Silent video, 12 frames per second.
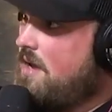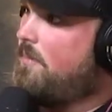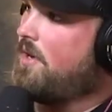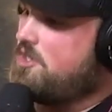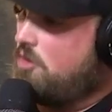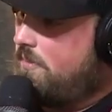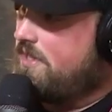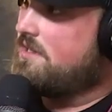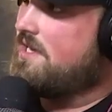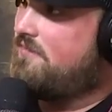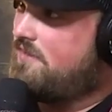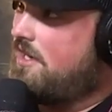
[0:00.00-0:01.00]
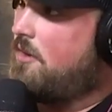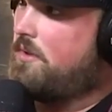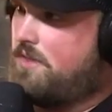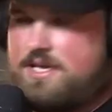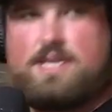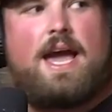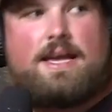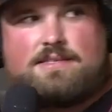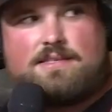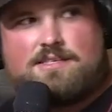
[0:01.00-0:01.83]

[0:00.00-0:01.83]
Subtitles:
But you'll be leaving there with a yes.